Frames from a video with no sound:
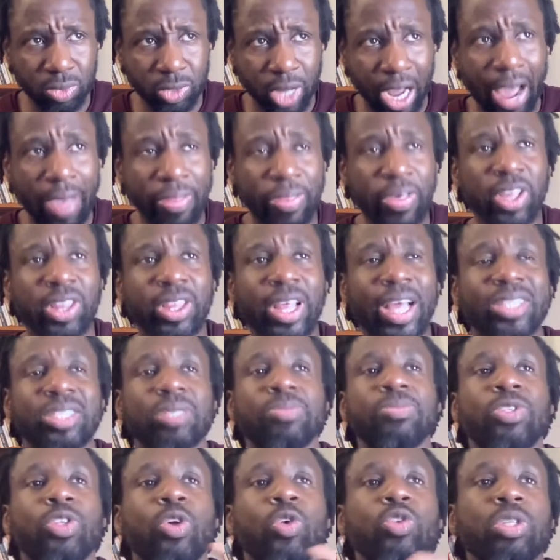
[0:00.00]
I think
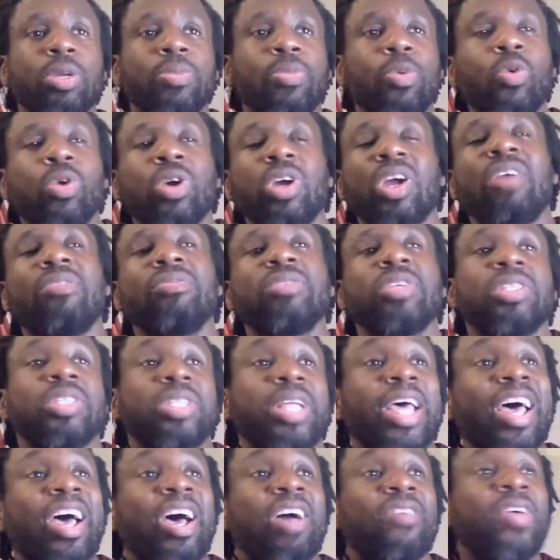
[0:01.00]
those are important conversations
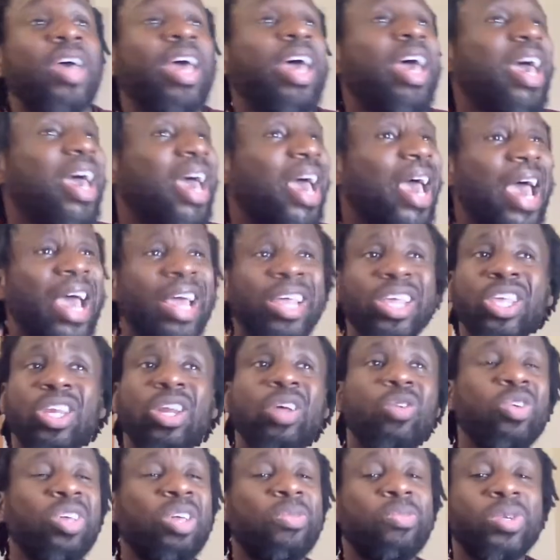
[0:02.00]
to have. And
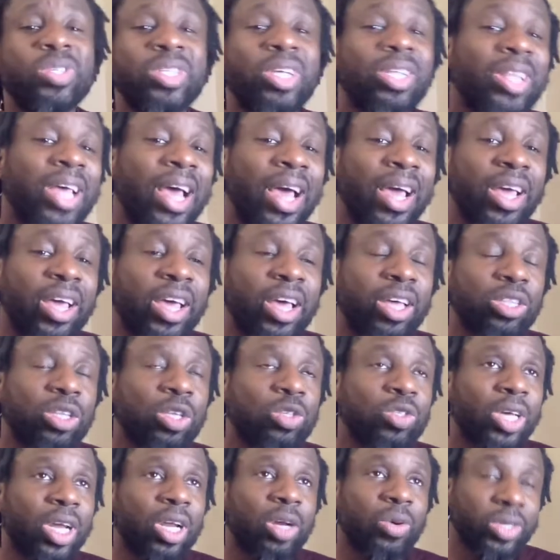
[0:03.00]
you can present
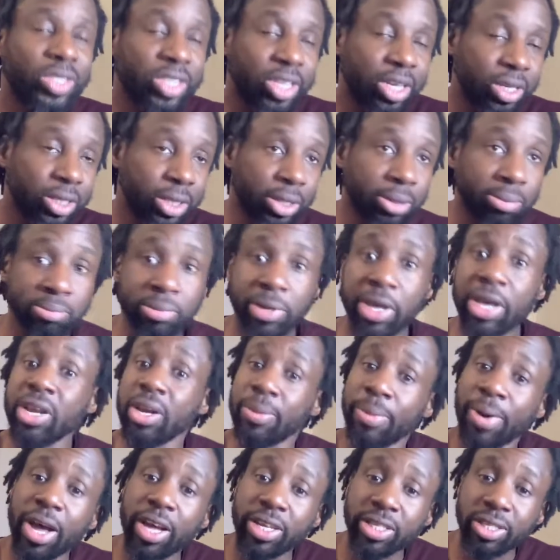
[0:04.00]
those kind of critiques in a
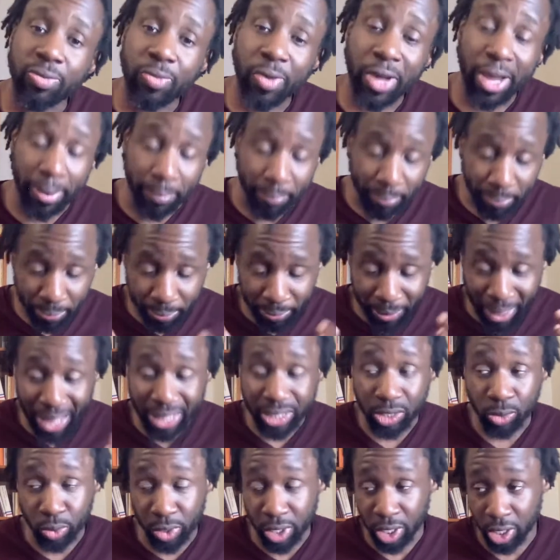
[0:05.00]
positive way.
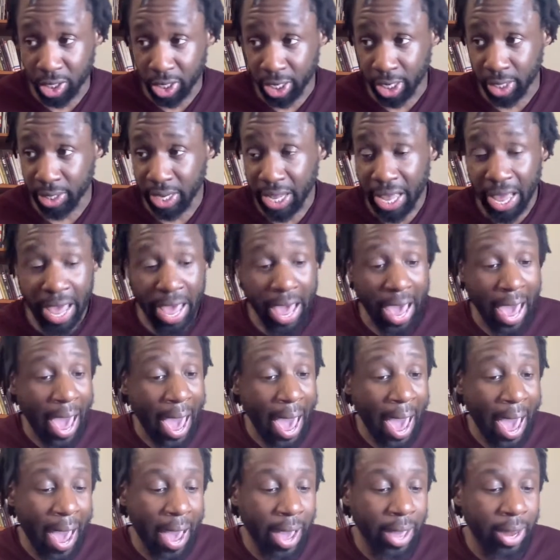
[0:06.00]
That's really good.
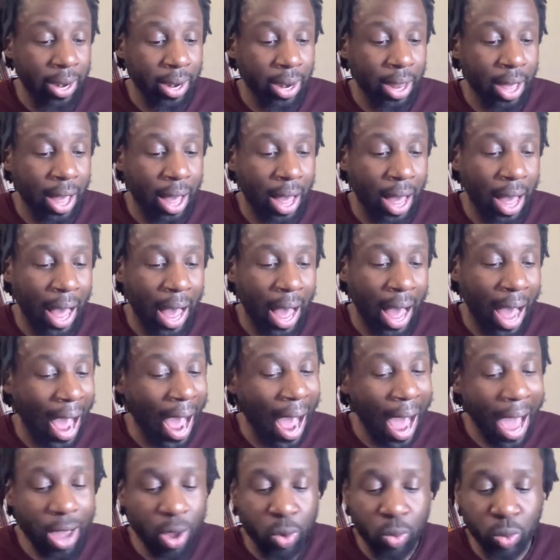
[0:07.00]
And
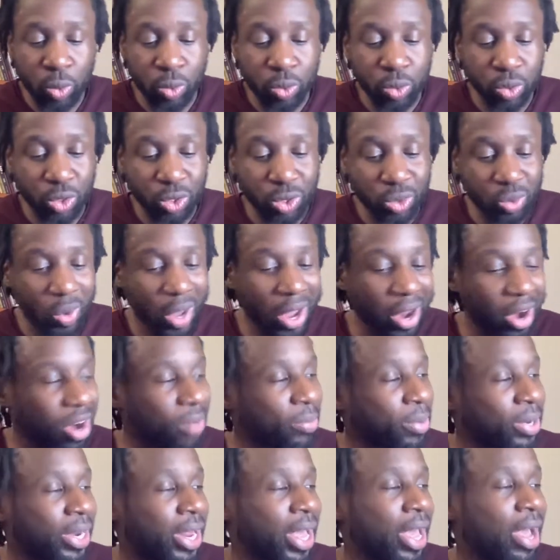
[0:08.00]
I will swear up
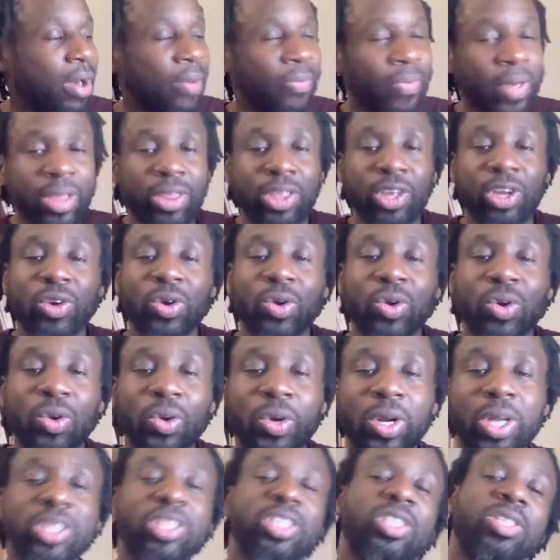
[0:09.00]
and down that the
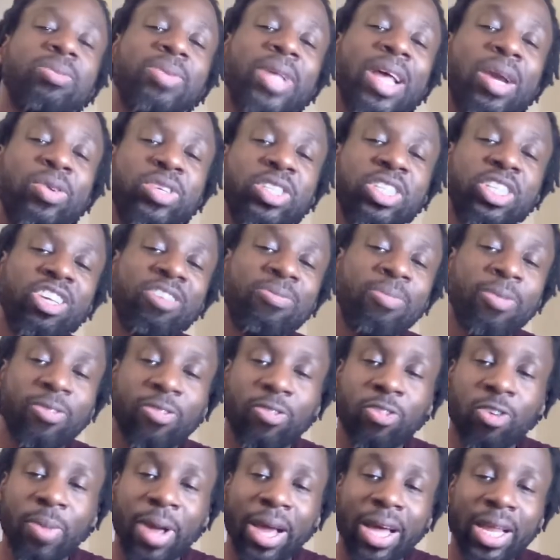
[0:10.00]
criticism that I received
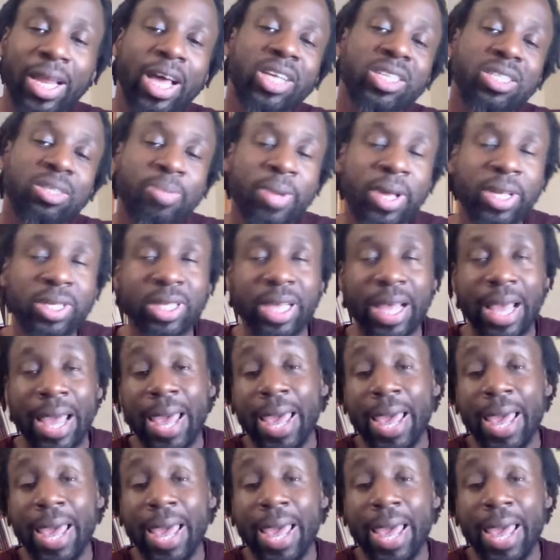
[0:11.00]
from my classmates